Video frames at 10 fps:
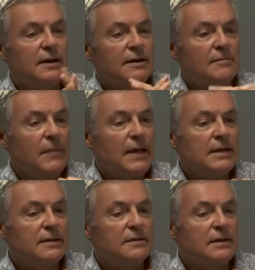
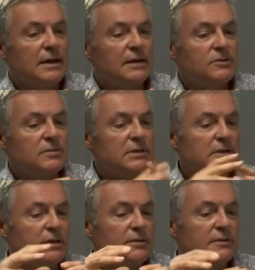And as a
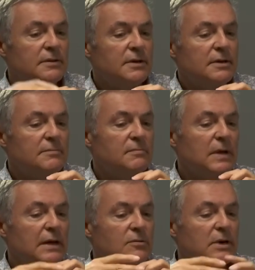result,
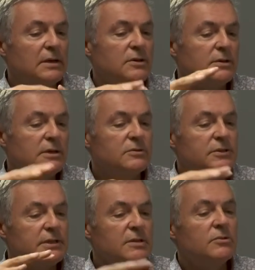we are not in a
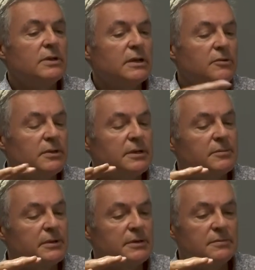stable
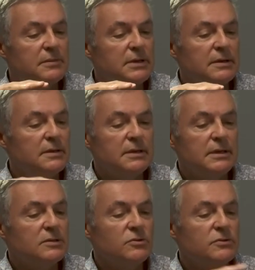equilibrium. There
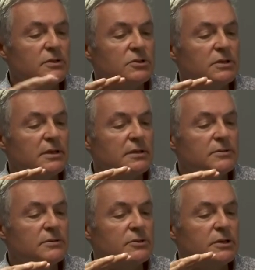is no such thing as
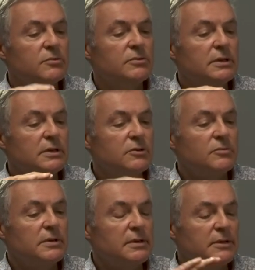a stable
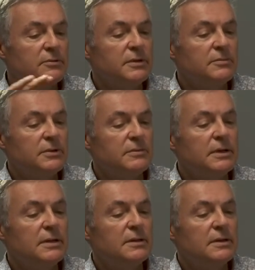equilibrium
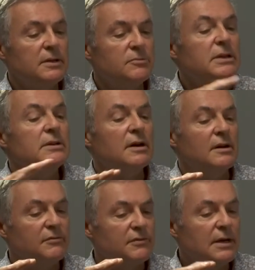in real
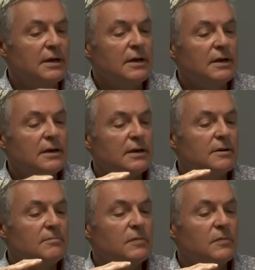life.
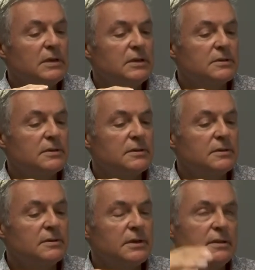
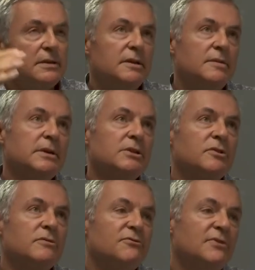Take the image
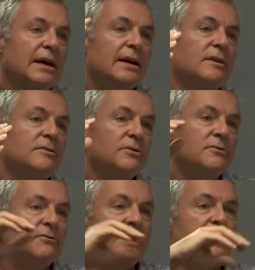of a flag. The
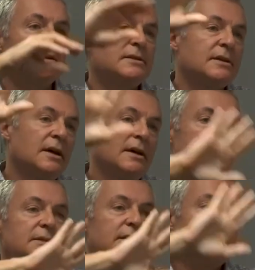flag
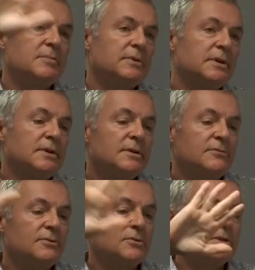is kept
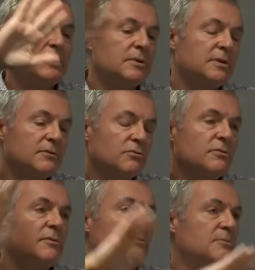floating
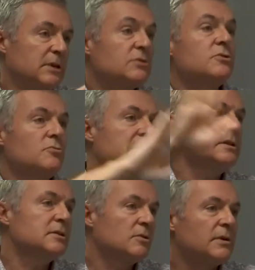through because the
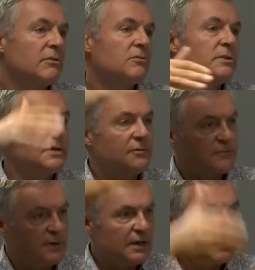wind is going through it.
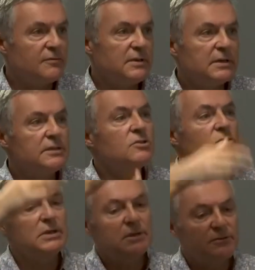If there is no
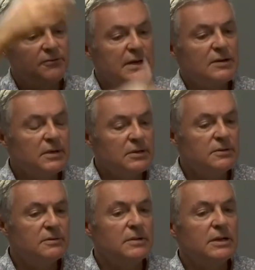wind, the flag
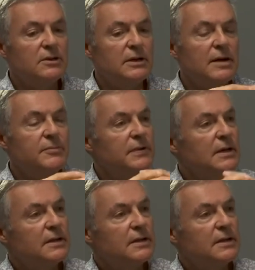will collapse.